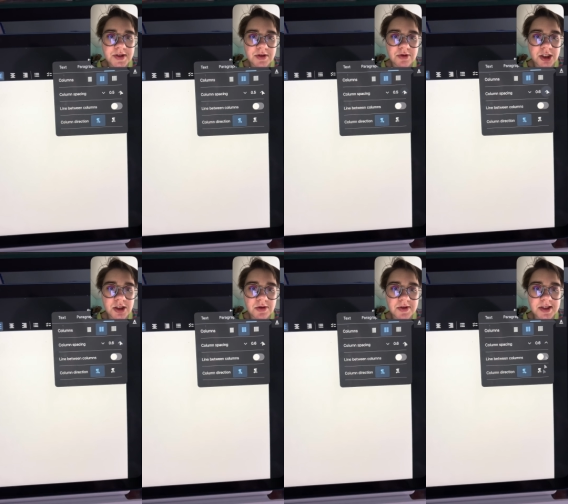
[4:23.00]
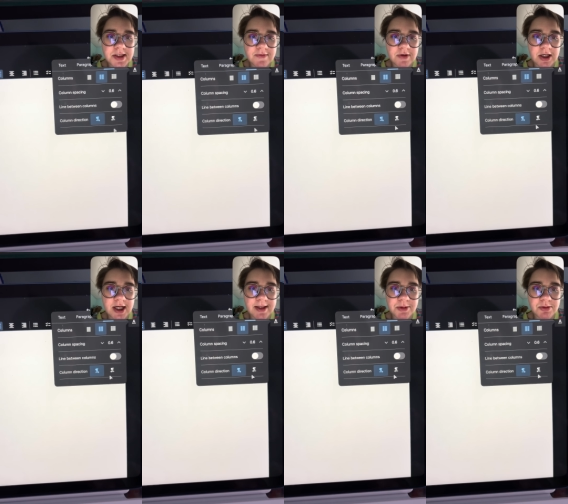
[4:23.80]
choose the different
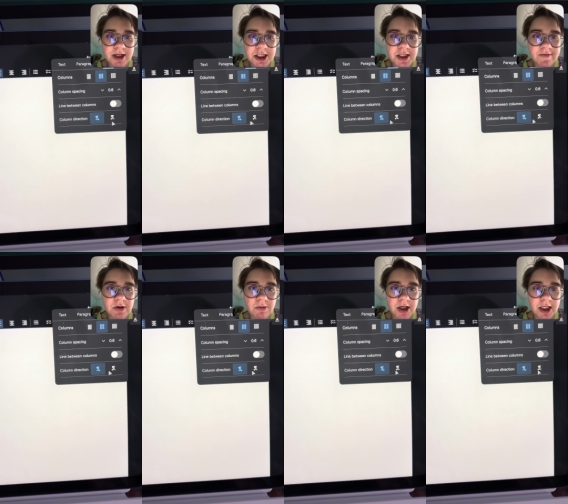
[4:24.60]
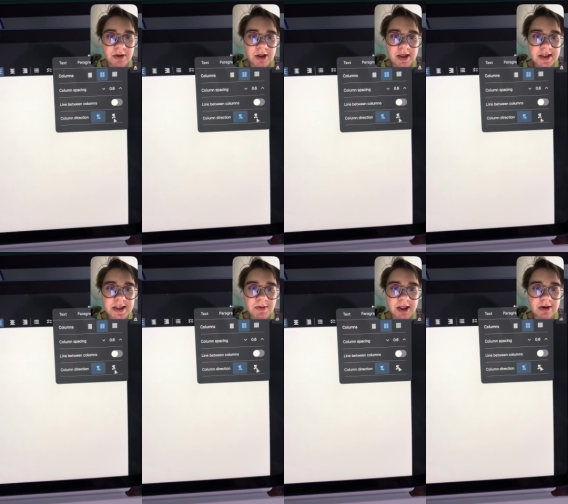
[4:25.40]
column direction if you want it going this
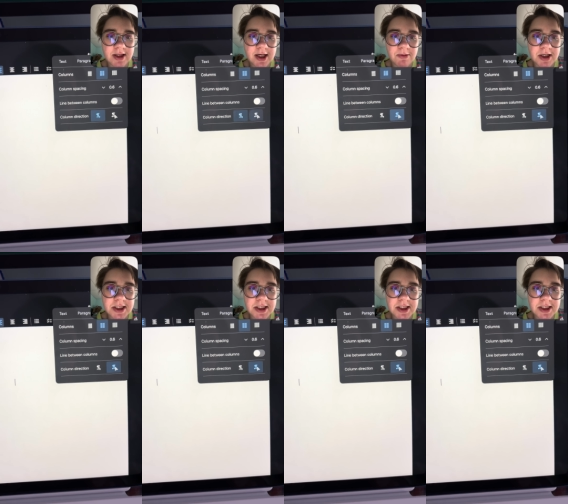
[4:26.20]
way or that way.